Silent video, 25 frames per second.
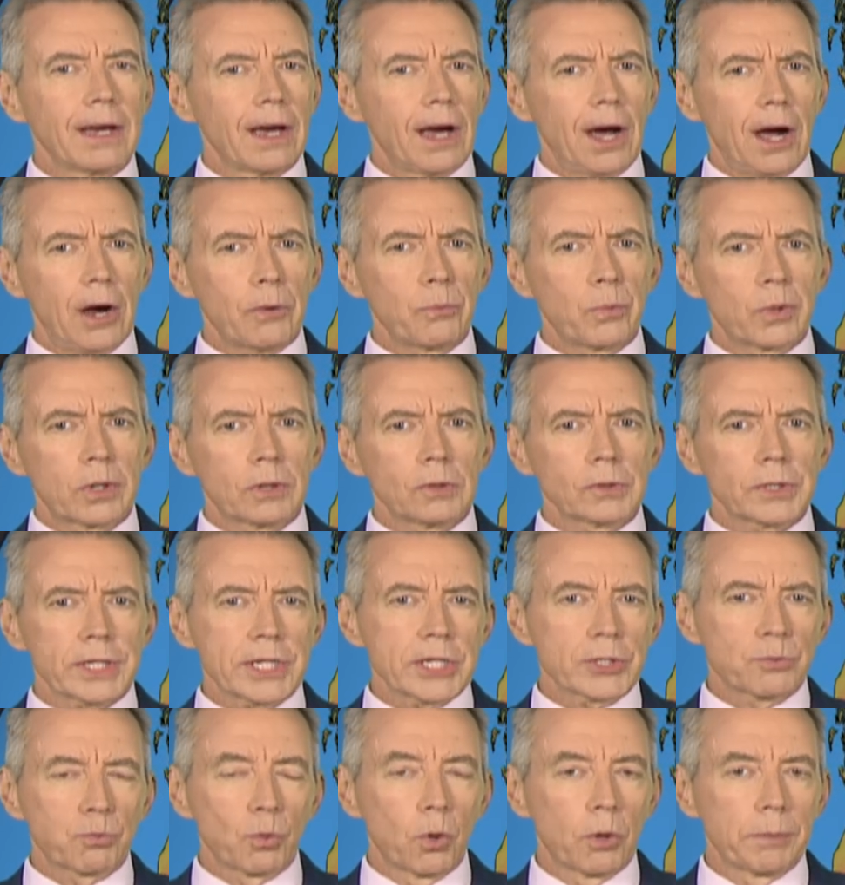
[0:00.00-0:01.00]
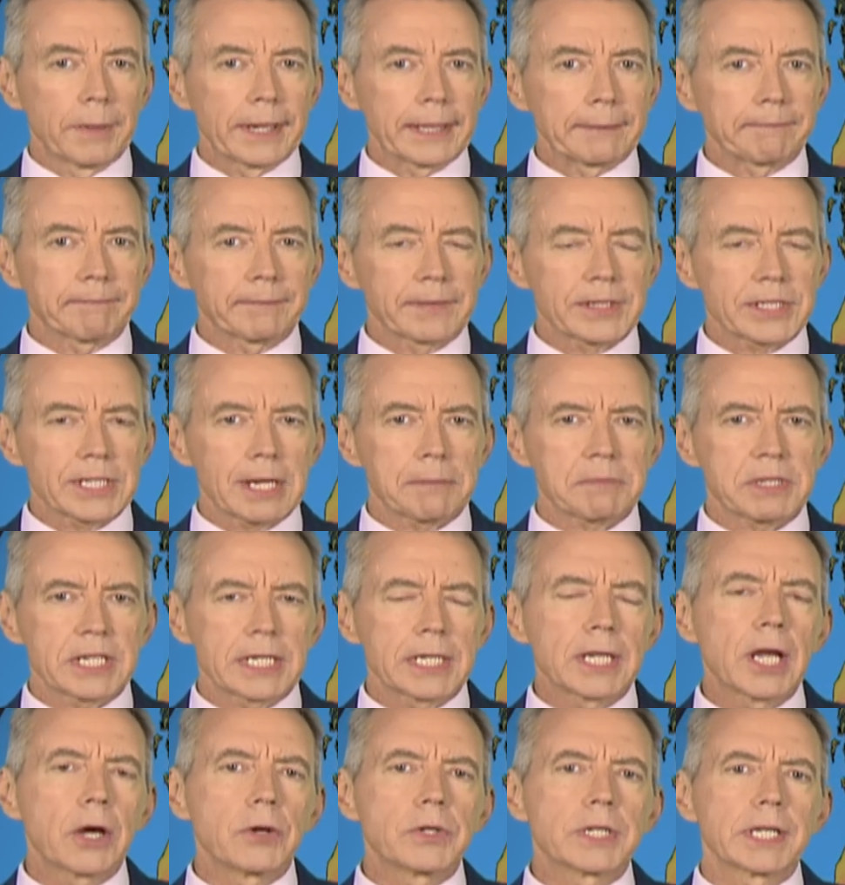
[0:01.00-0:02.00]
Our world is warming. There's
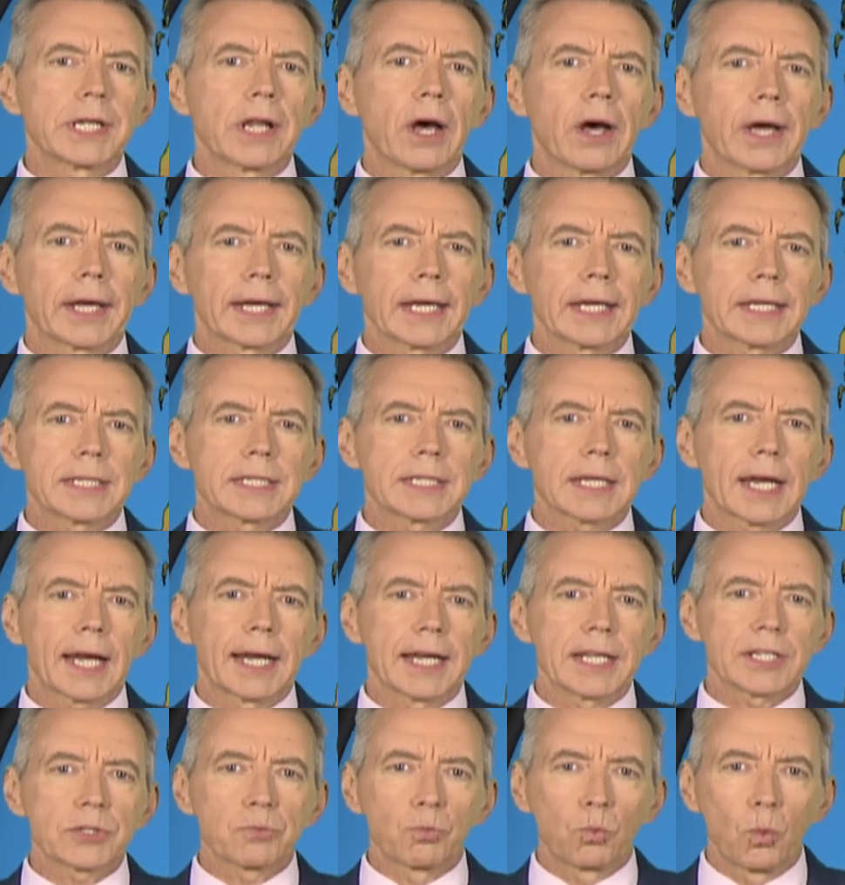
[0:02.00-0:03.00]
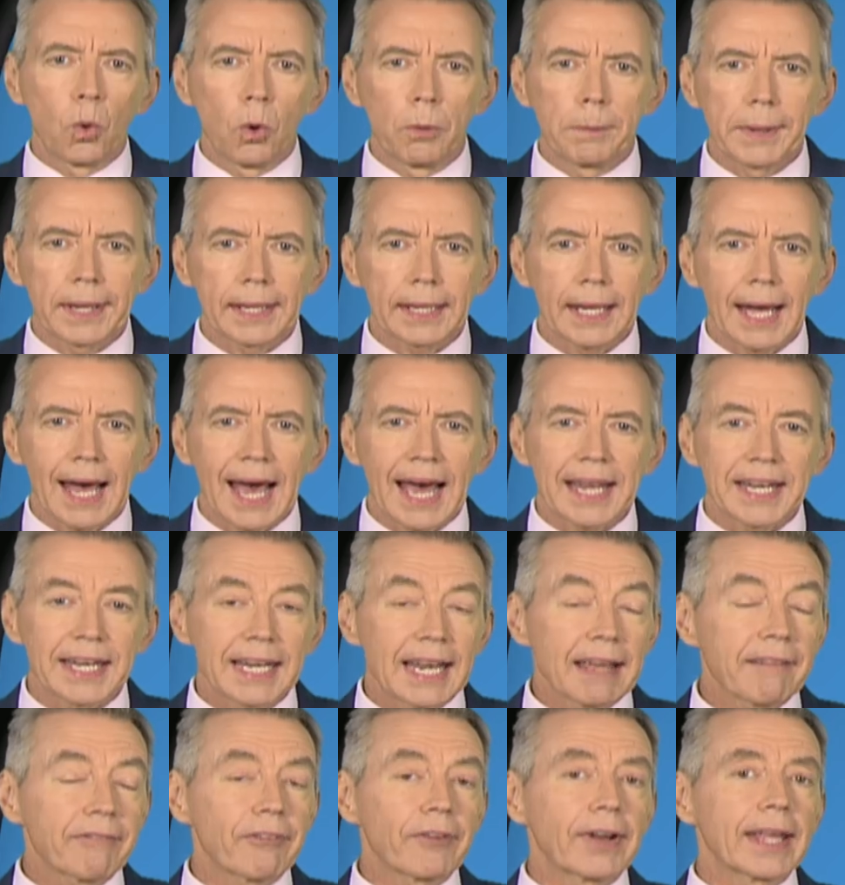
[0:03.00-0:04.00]
absolutely no denying it, and it's warming at
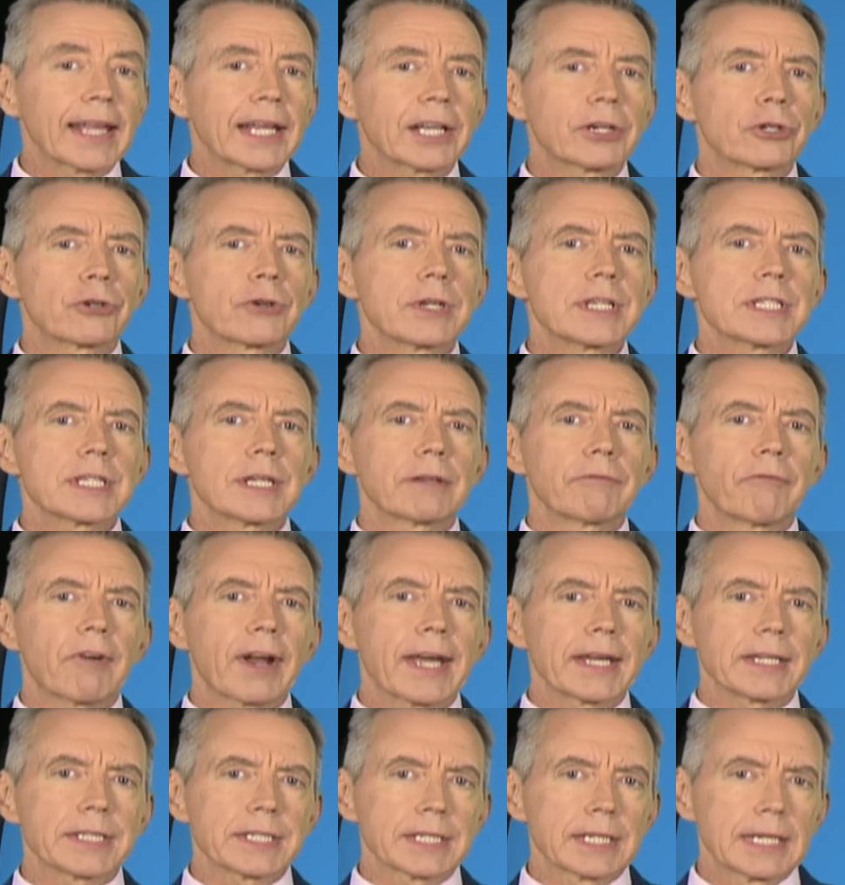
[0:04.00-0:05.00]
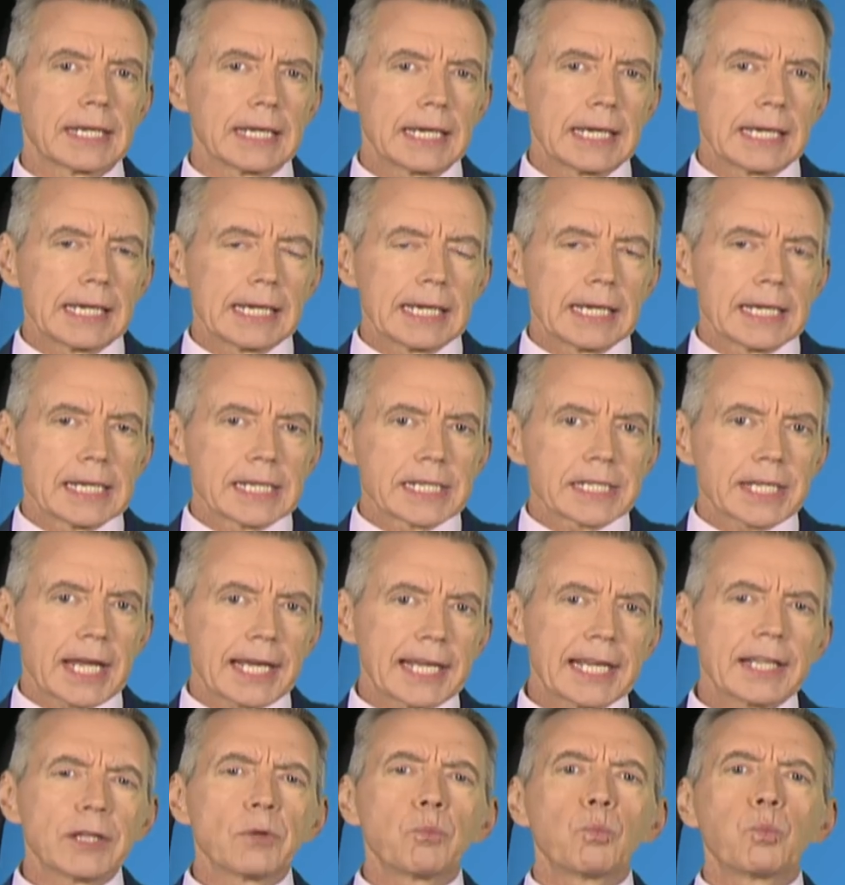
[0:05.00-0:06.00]
an ever increasing rate.
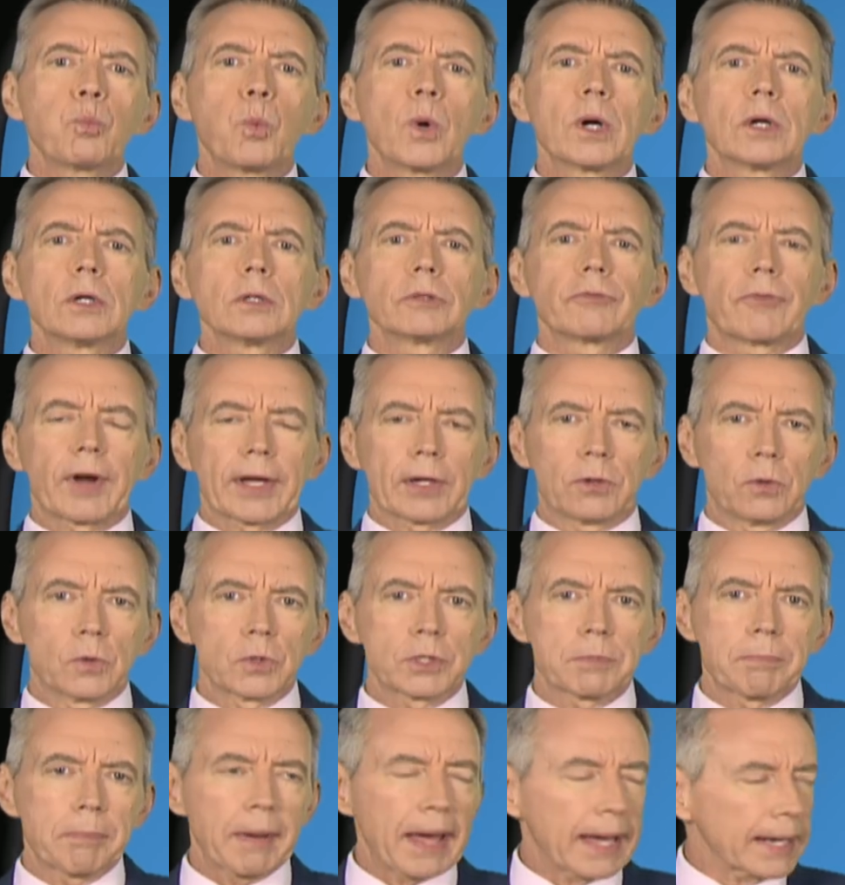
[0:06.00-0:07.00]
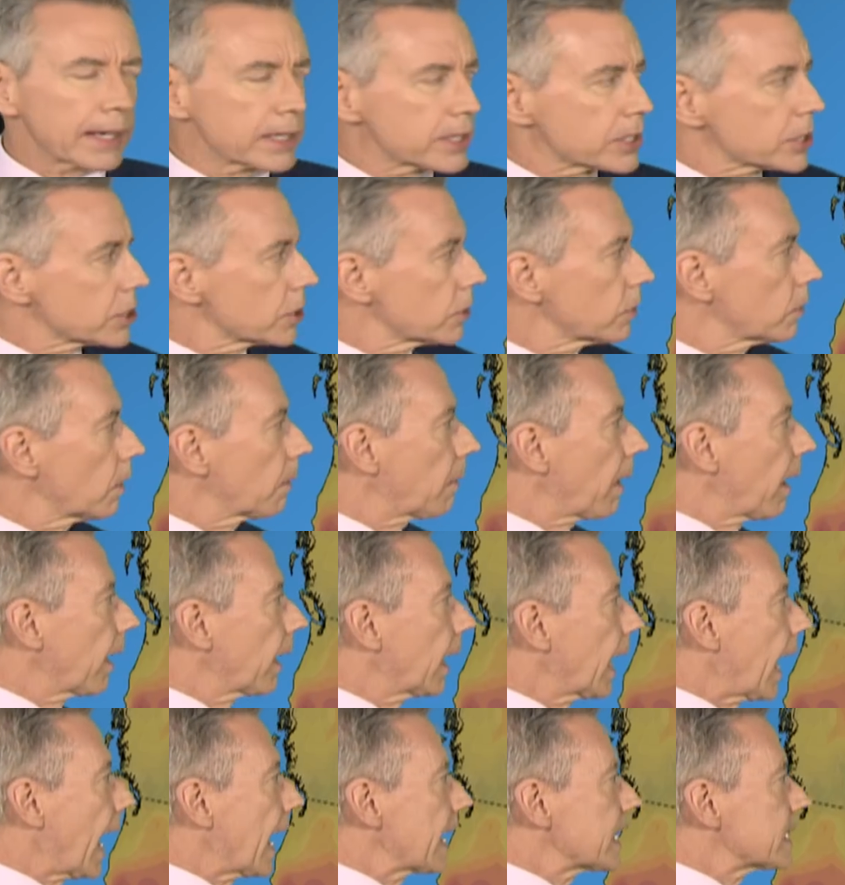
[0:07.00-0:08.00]
Taking the world records back to about
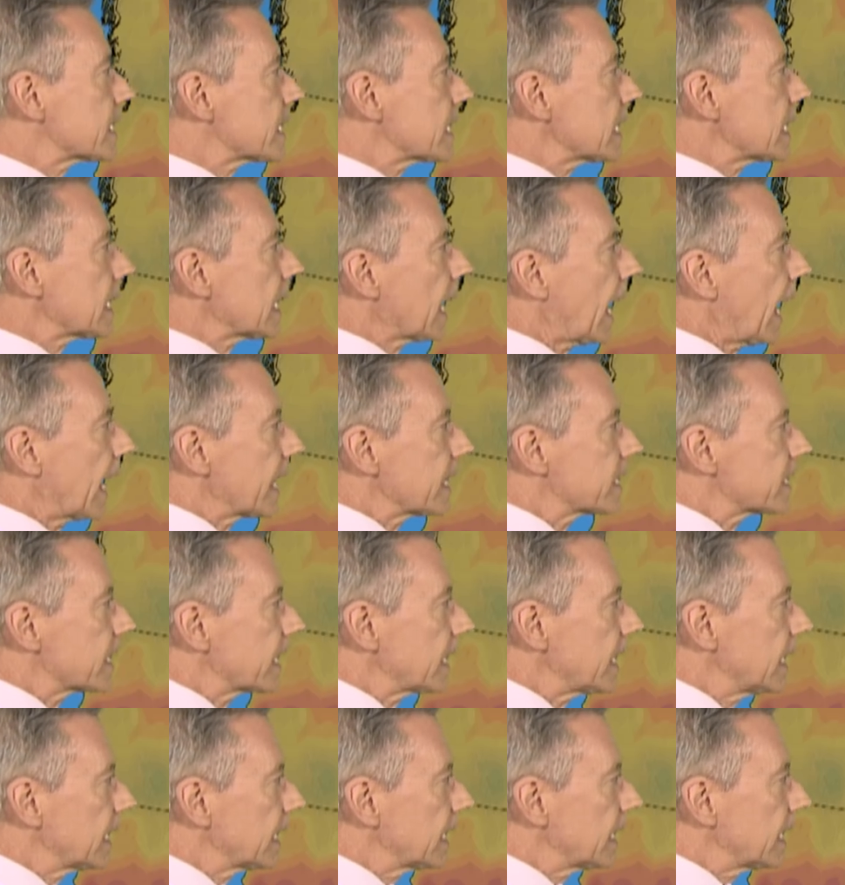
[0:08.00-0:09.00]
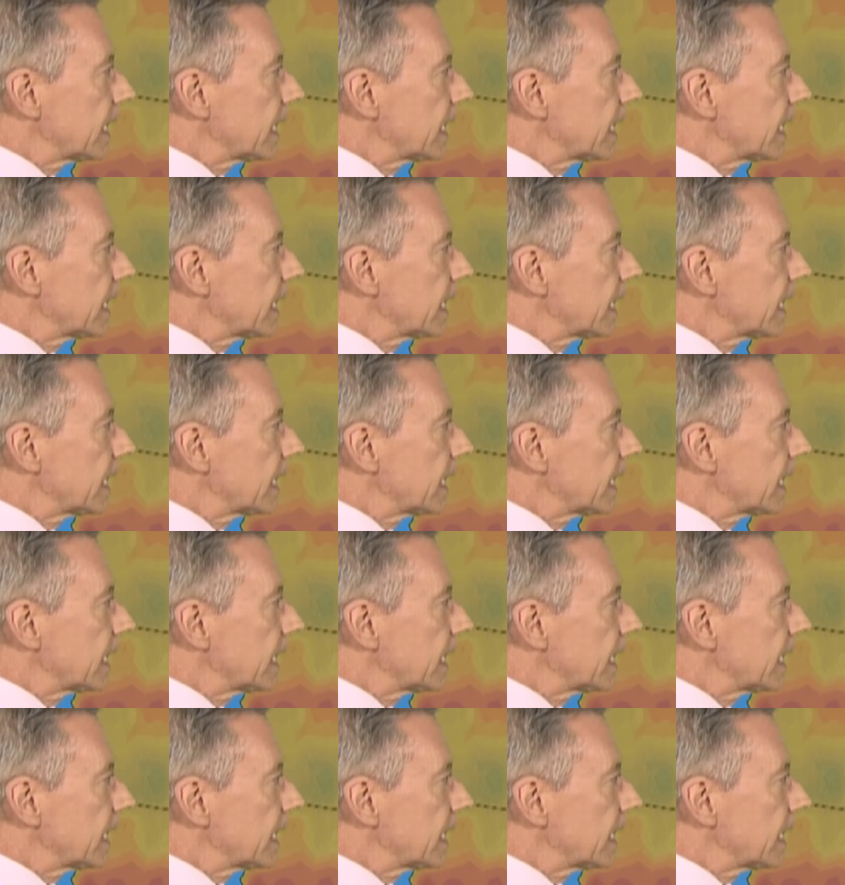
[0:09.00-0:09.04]
1880,